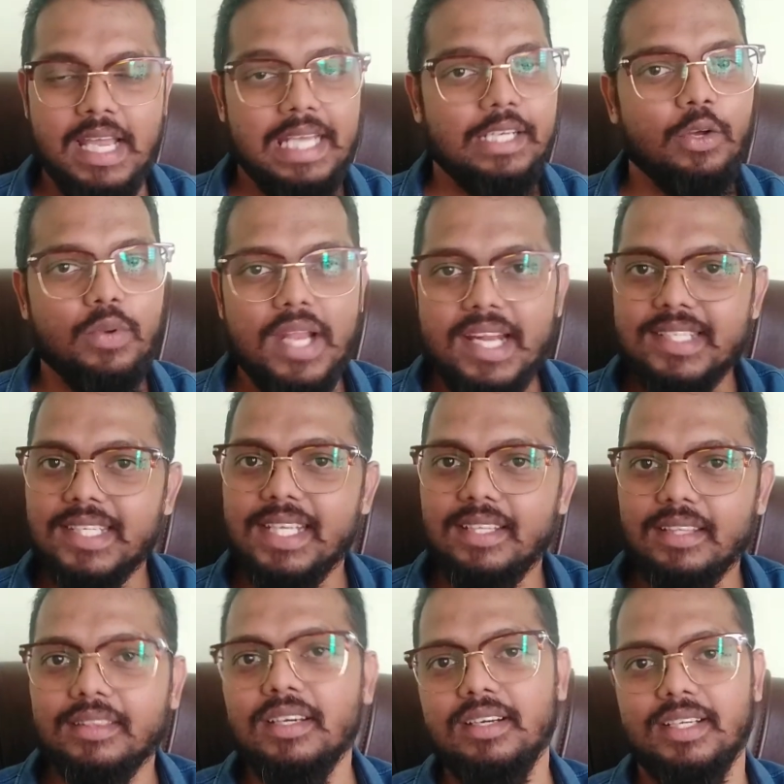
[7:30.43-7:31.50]
Now let's see
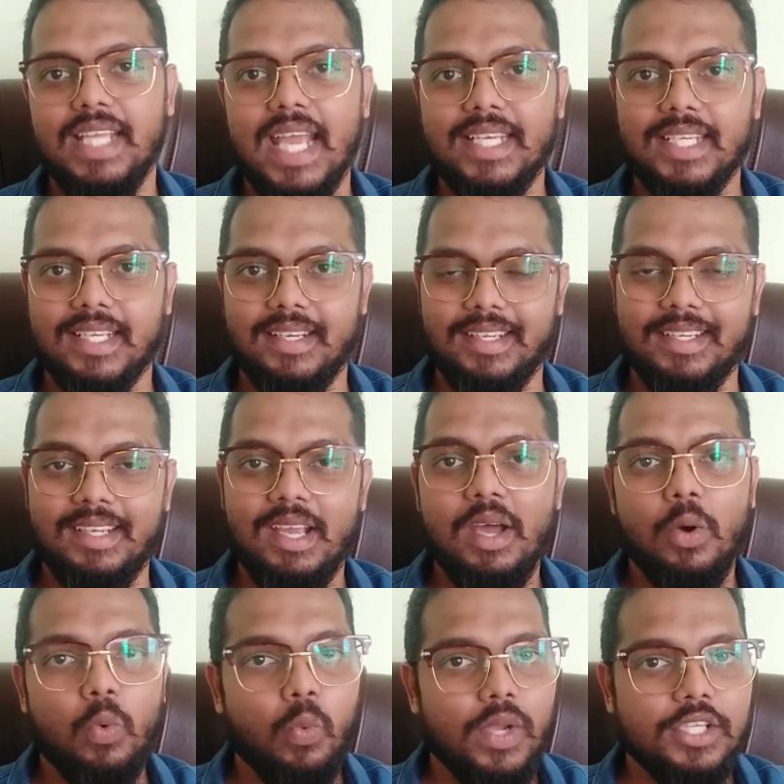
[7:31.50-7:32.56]
the third category
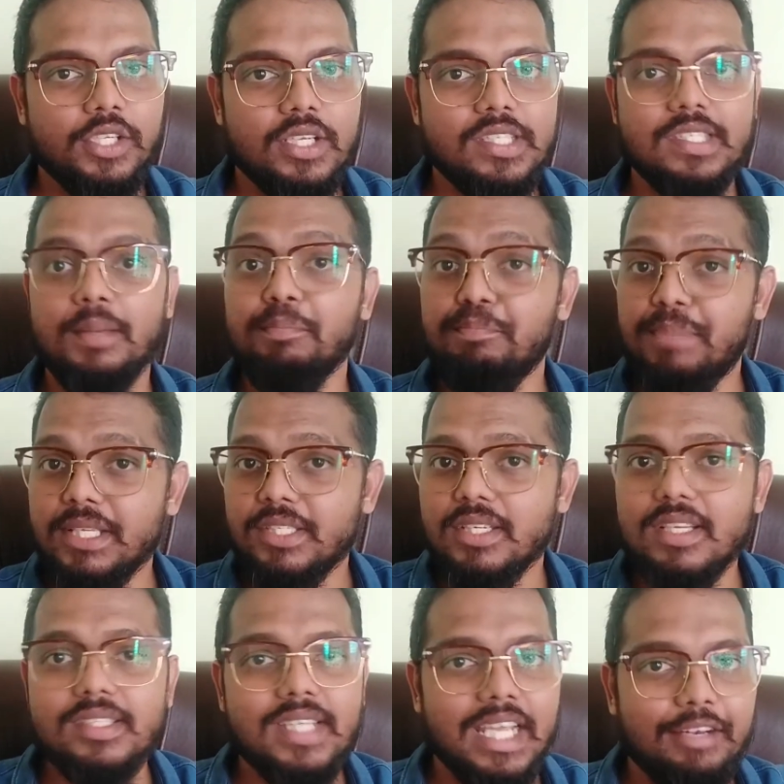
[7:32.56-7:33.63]
which is
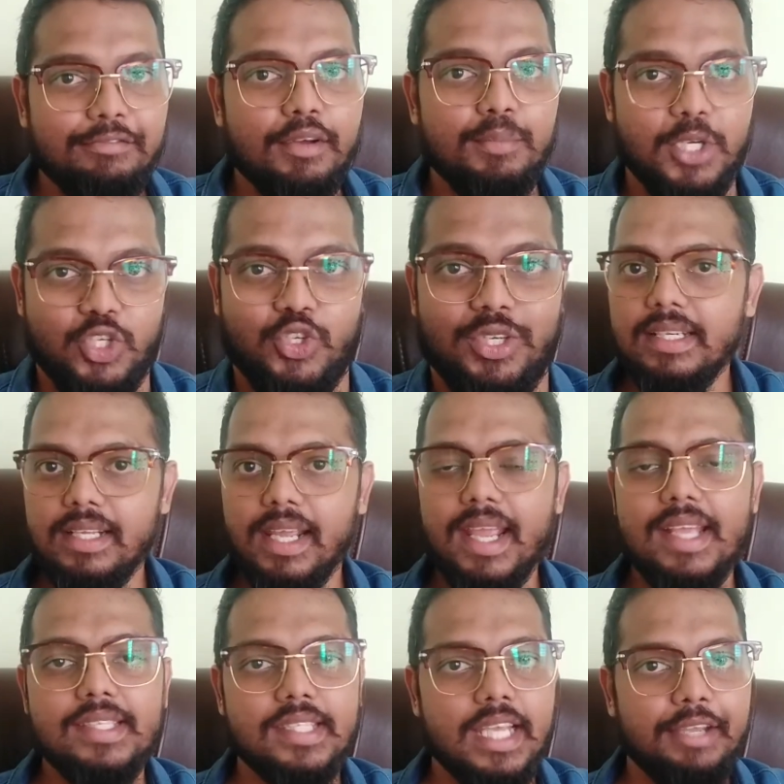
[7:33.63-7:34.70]
business information. In
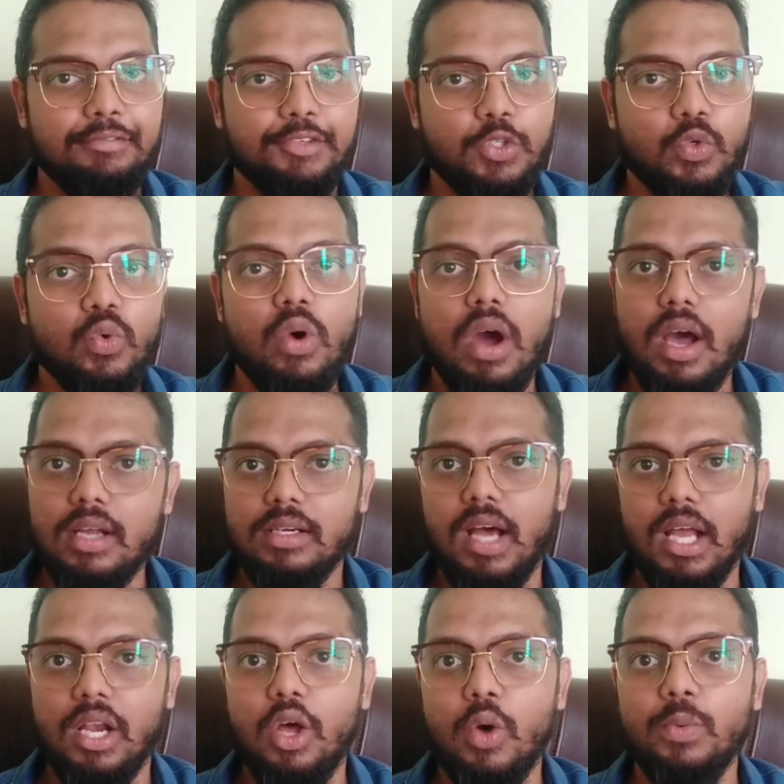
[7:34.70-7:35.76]
case if you are
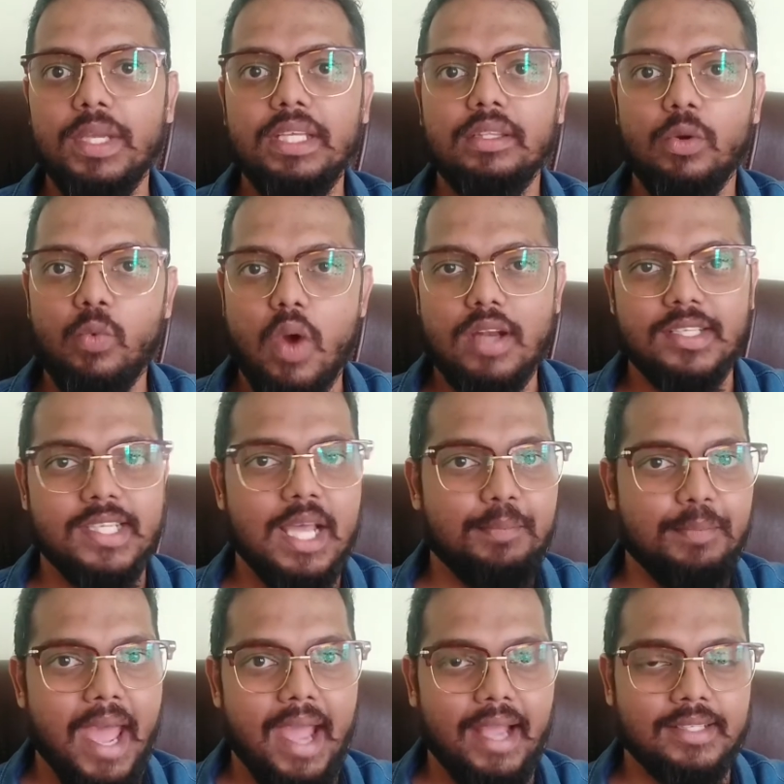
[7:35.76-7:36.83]
allowing the WhatsApp
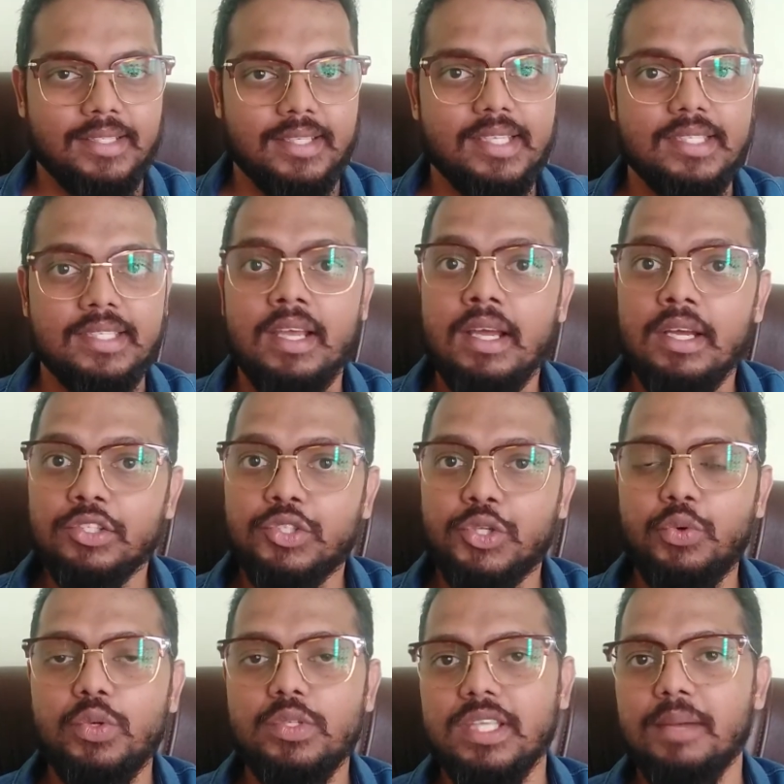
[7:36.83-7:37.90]
access
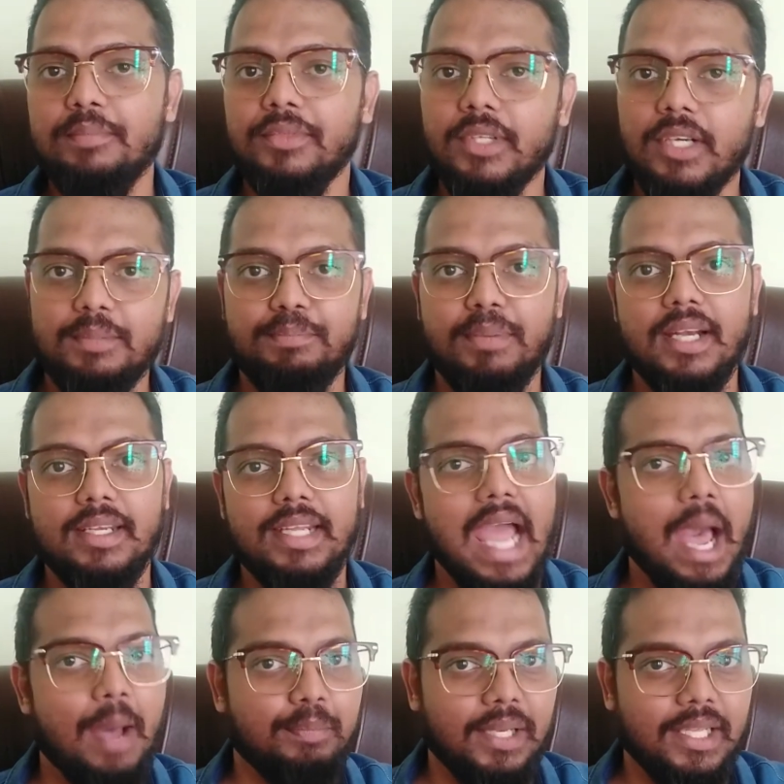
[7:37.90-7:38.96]
through some third party
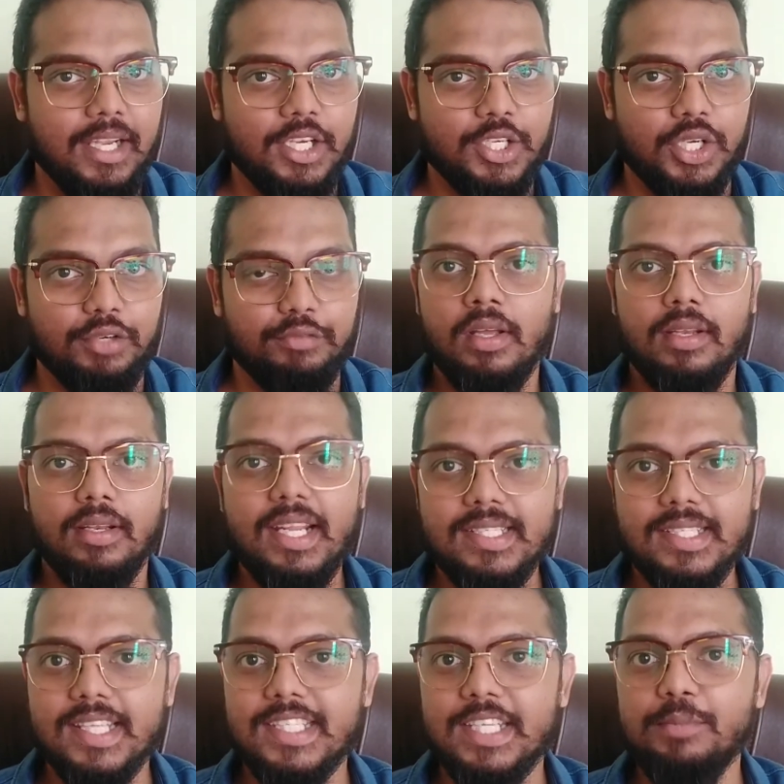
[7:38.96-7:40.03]
application, let's
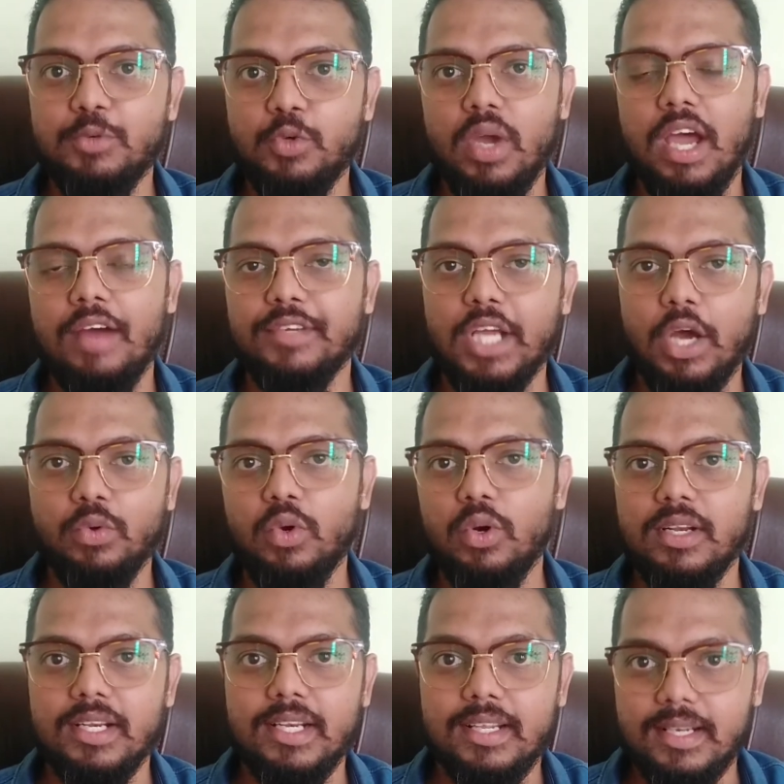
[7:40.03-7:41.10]
assume you have
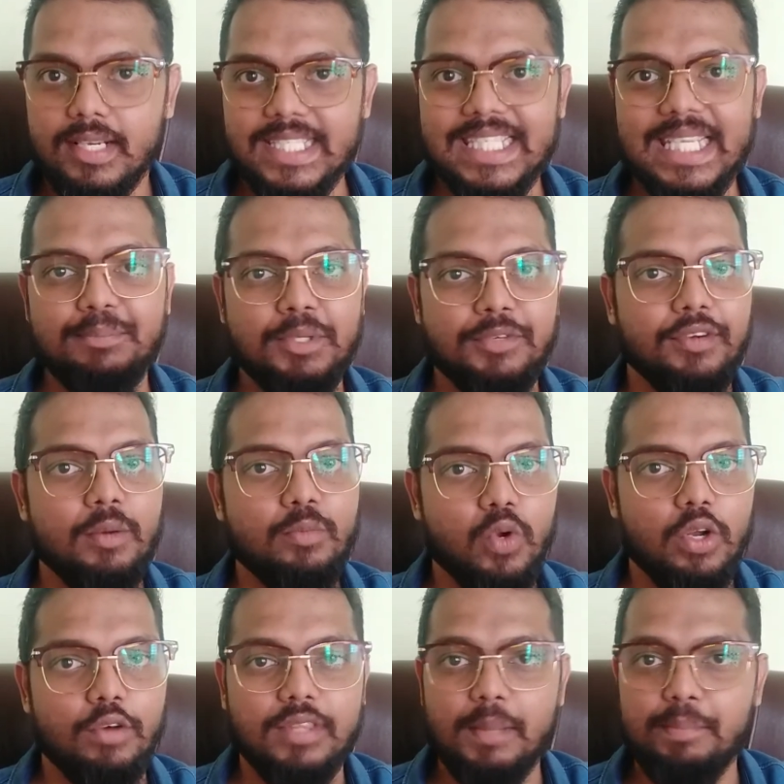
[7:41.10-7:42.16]
downloaded a receipt from one
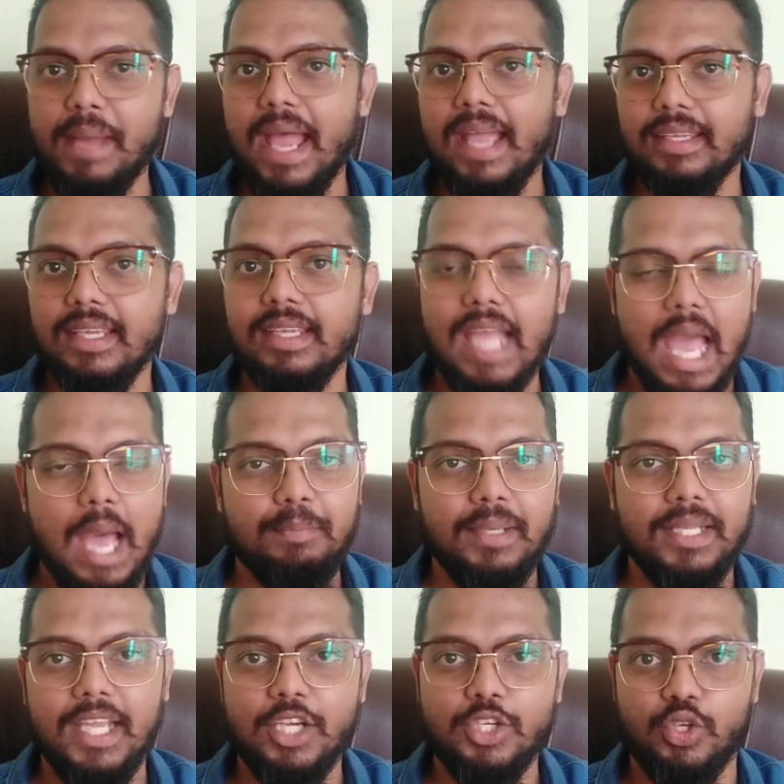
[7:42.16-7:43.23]
of the banking
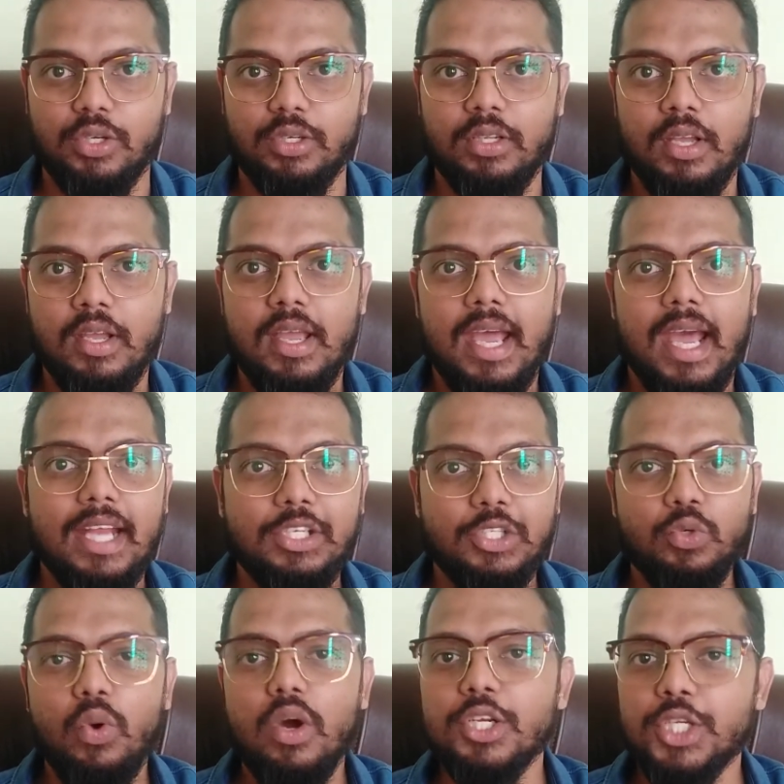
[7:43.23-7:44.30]
application and
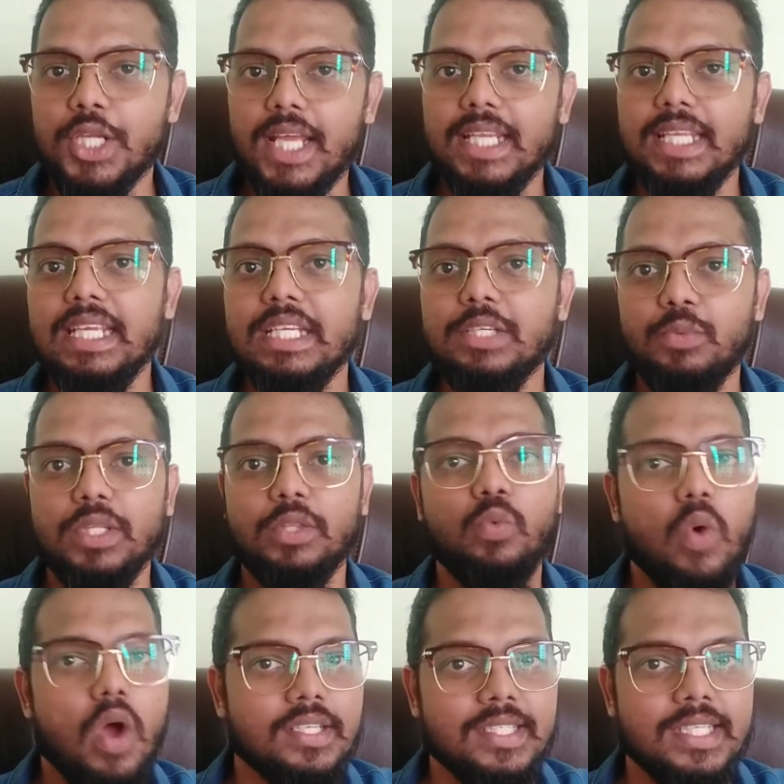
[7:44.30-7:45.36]
you are sharing it with
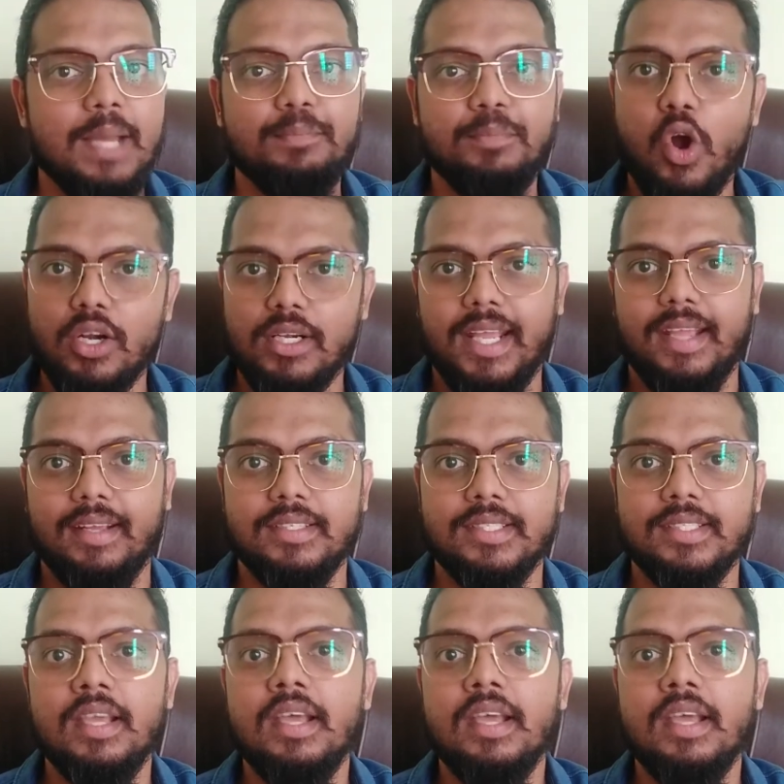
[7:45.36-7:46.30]
WhatsApp contacts.